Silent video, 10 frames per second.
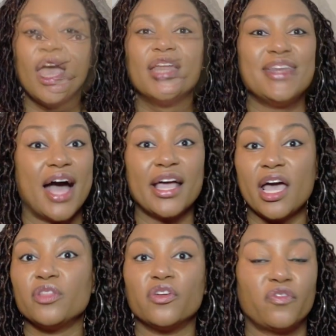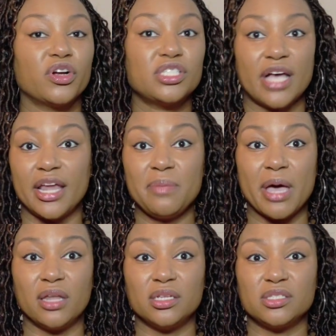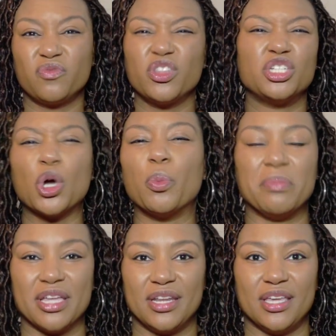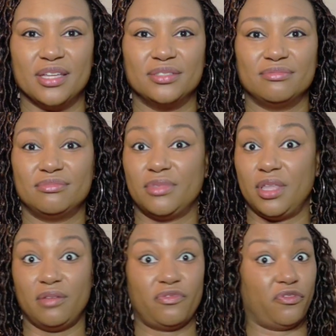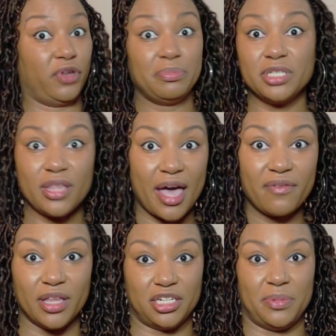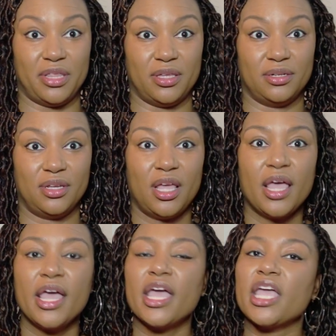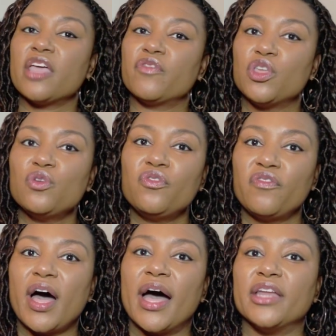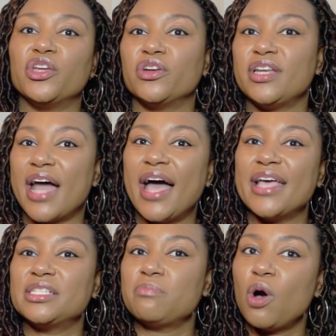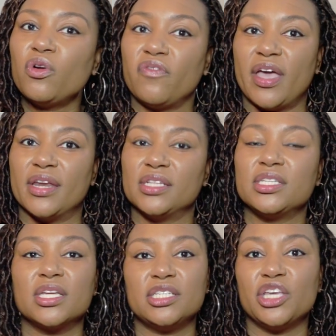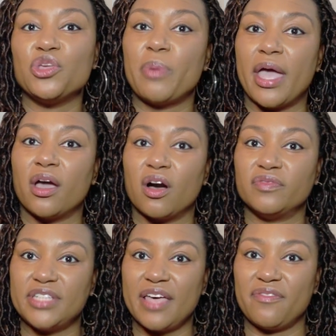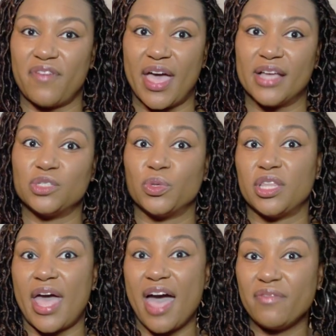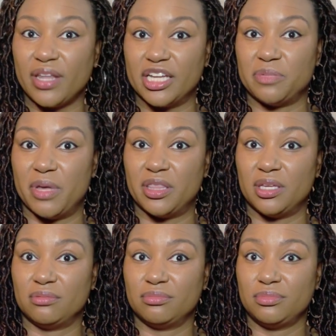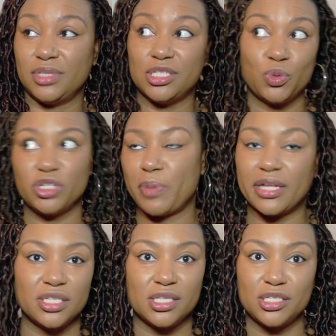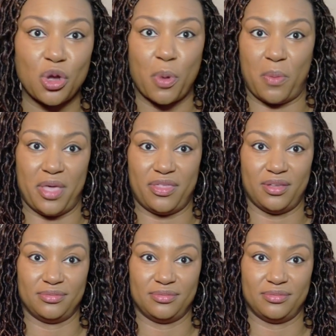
Knock out the first tiny balance for the dopamine hit, then flip to the avalanche method. If you find you're not as motivated to continue paying off debt fast with the avalanche method, then switch back to the snowball method.